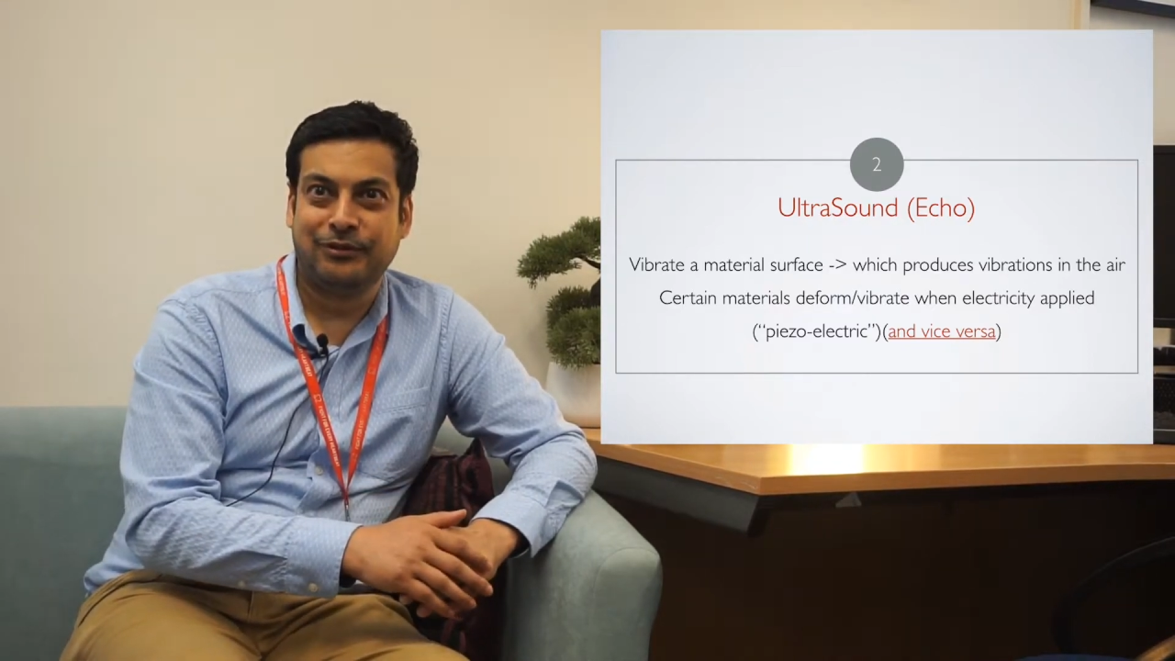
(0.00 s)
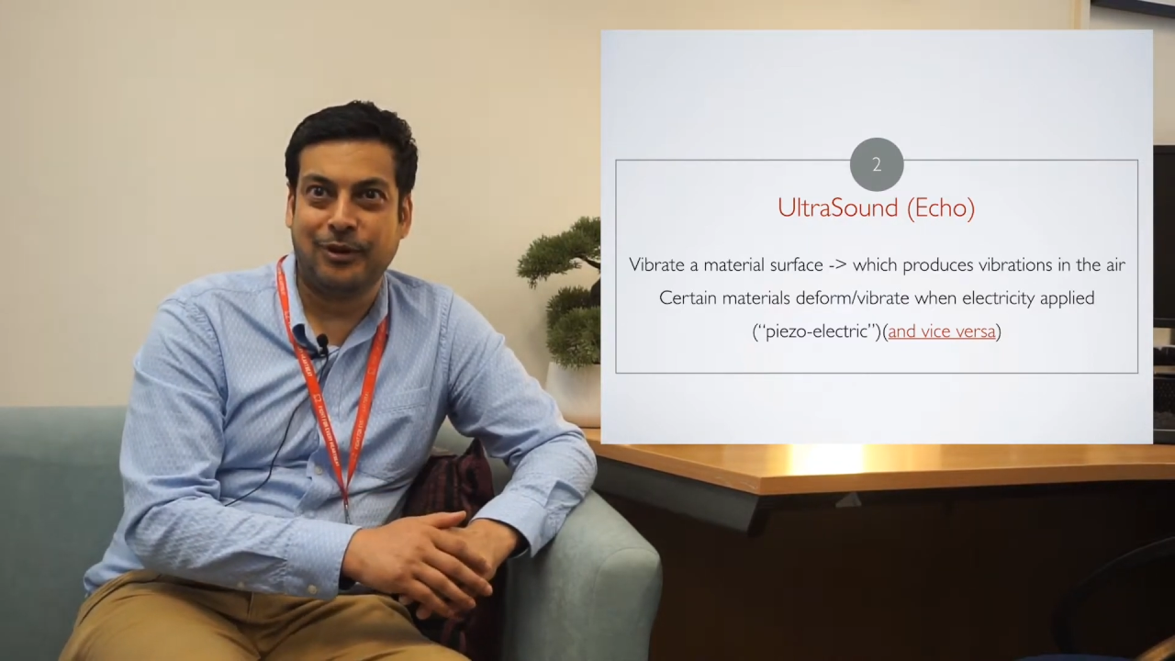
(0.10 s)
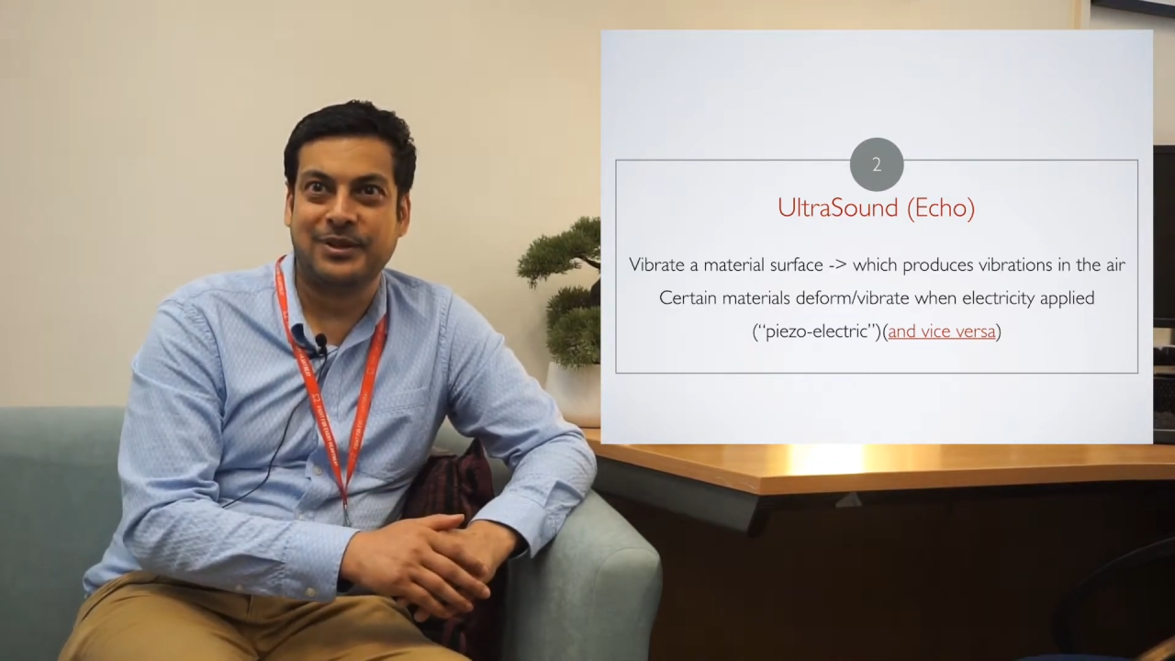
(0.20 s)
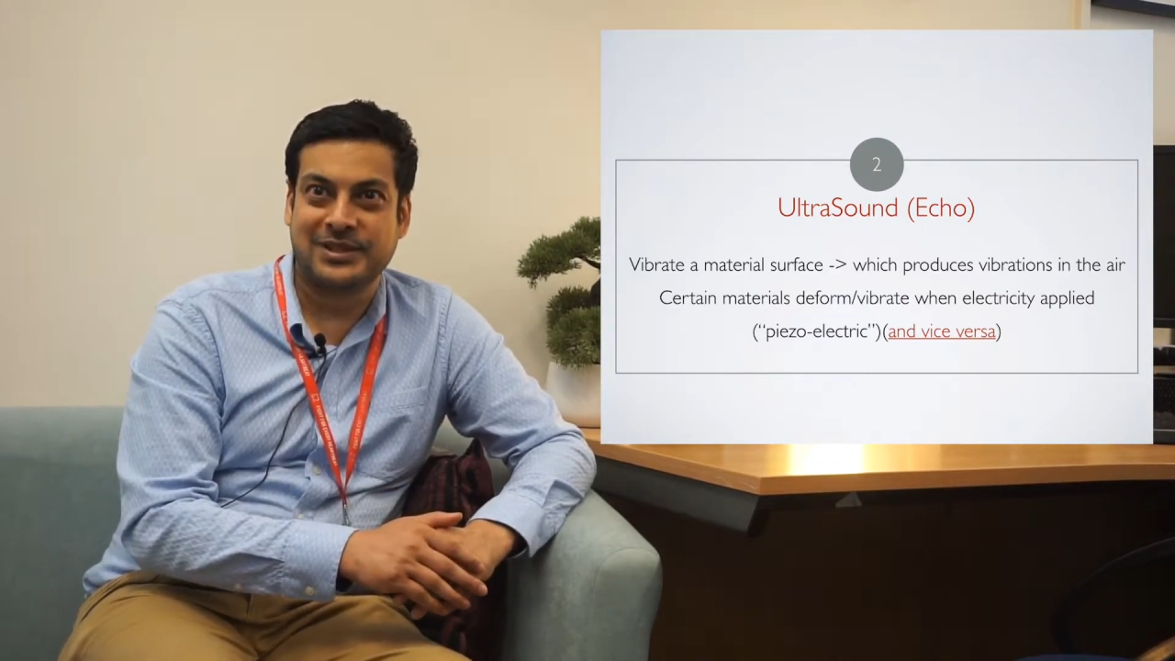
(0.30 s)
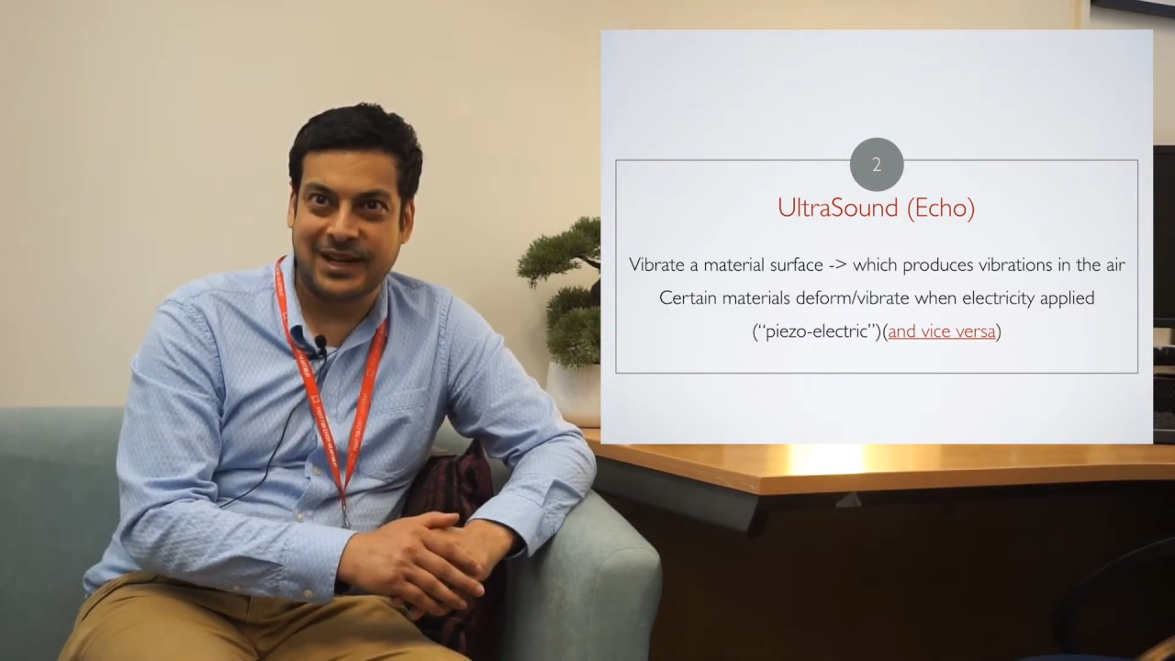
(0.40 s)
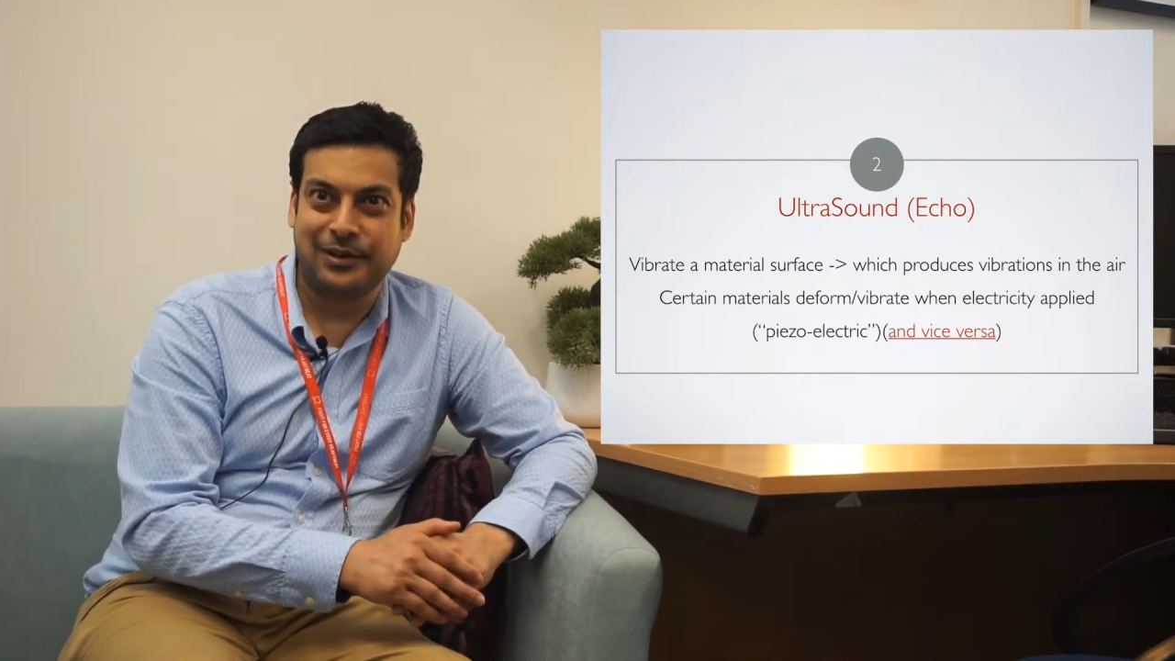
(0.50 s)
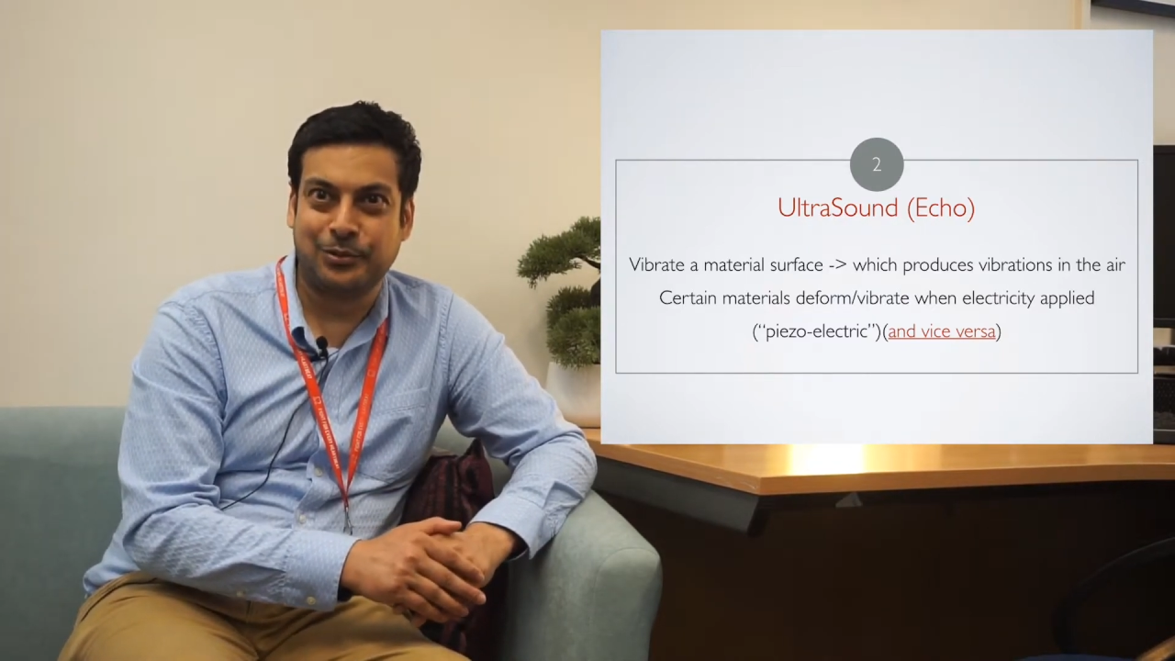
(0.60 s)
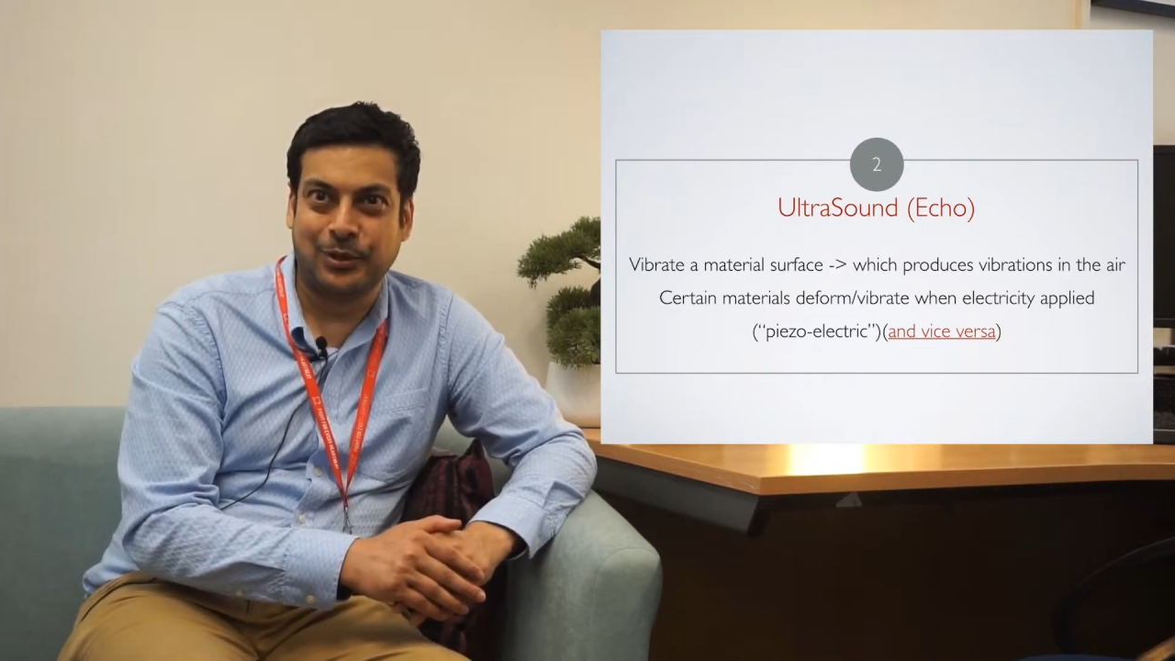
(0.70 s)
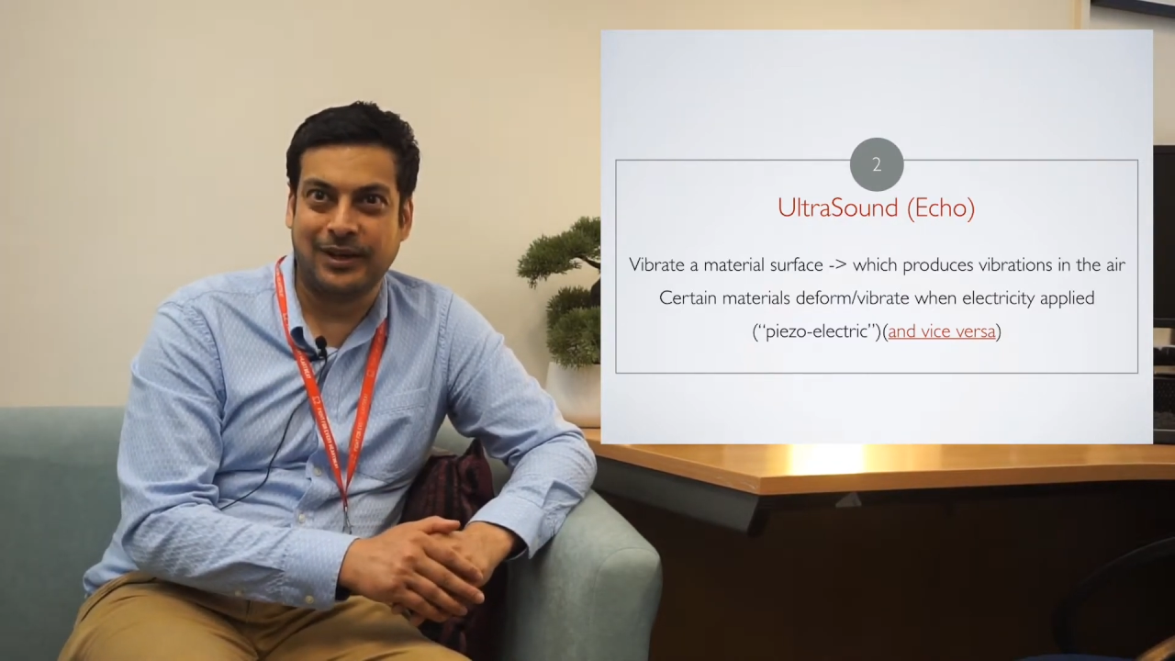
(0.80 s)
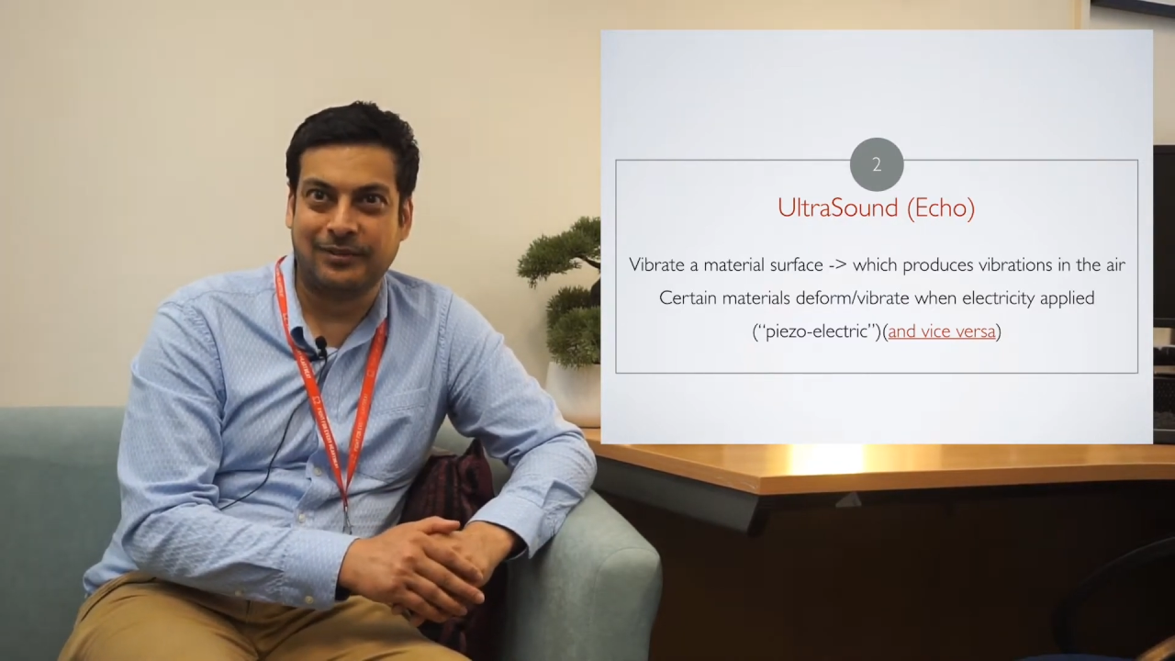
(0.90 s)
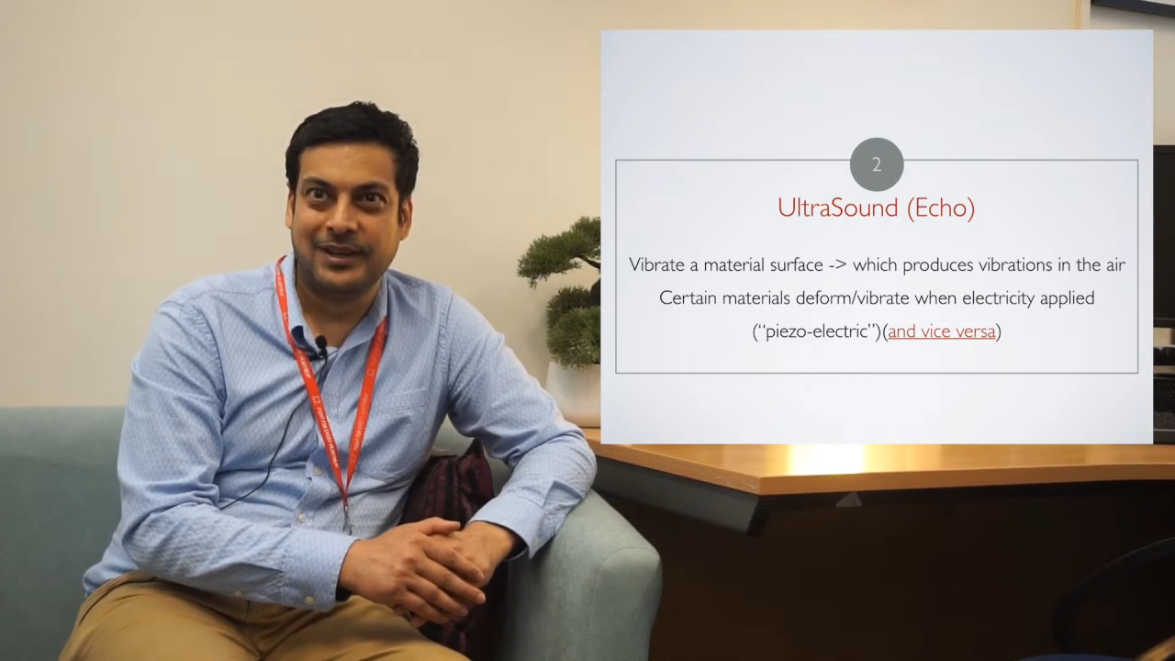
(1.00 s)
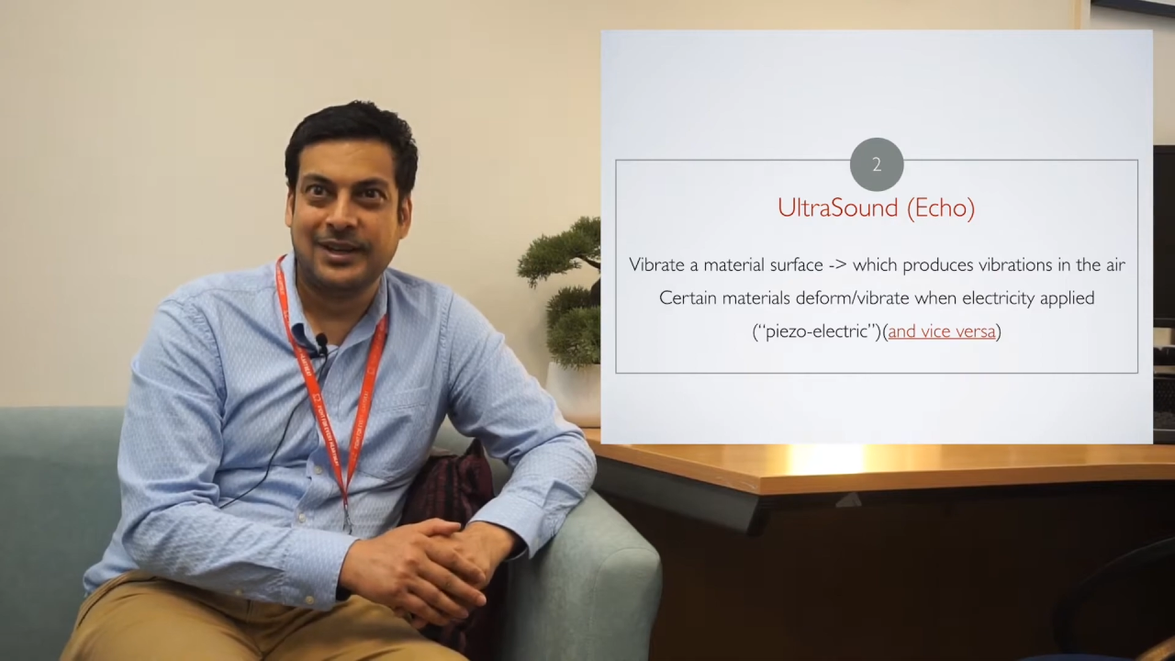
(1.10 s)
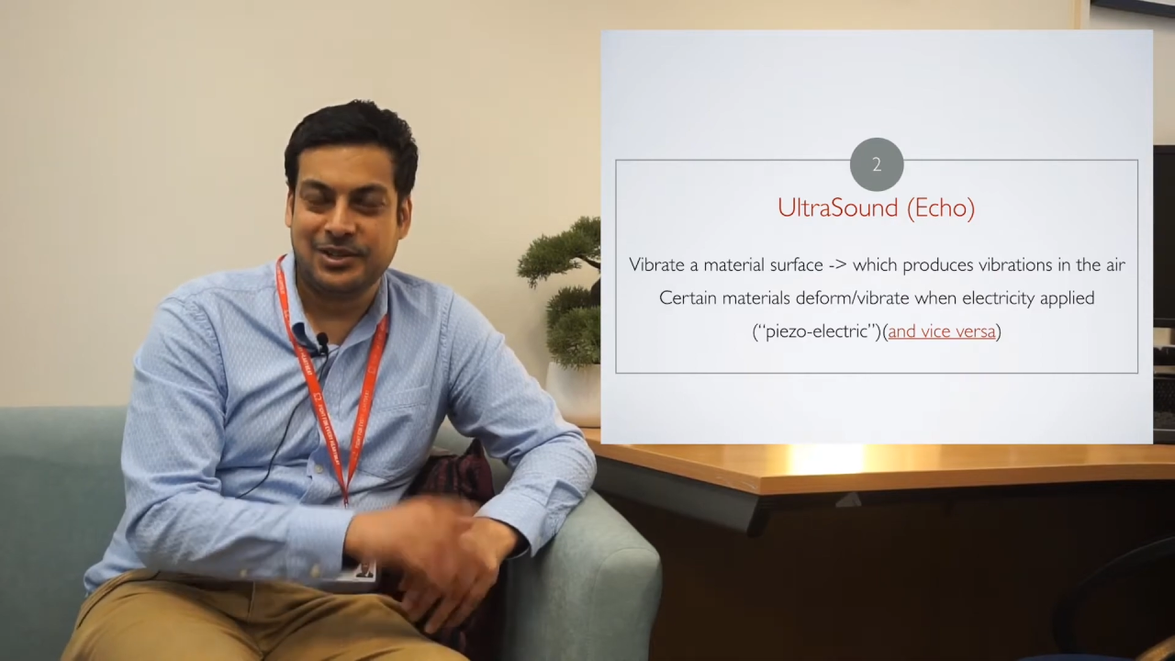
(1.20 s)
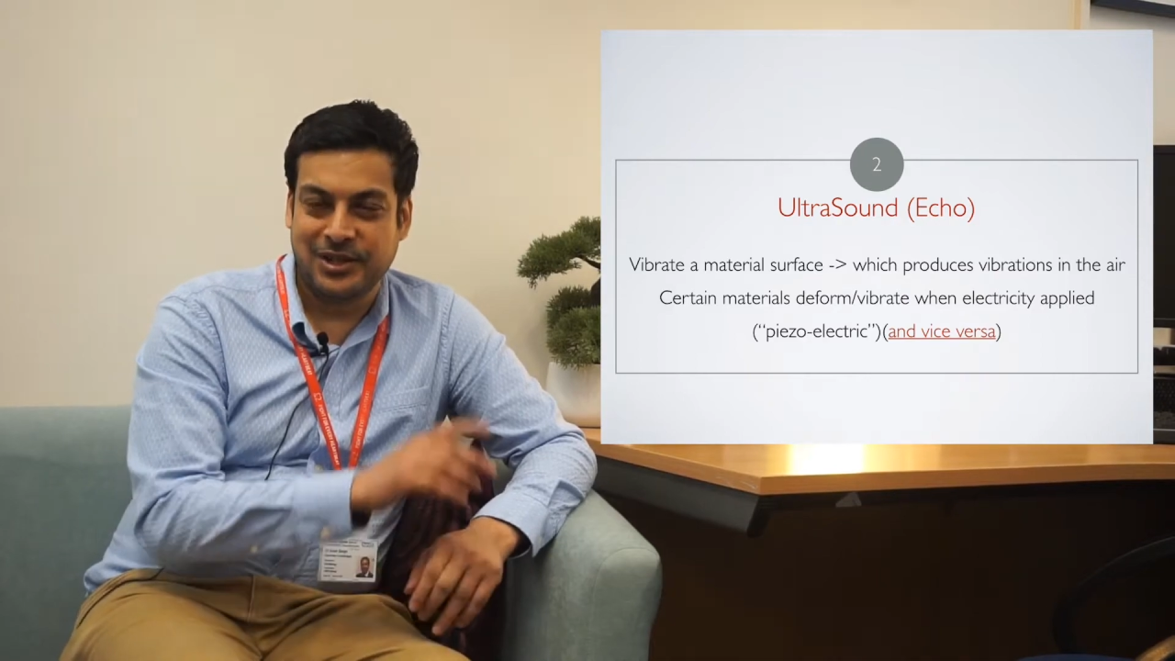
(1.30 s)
from the sound wave,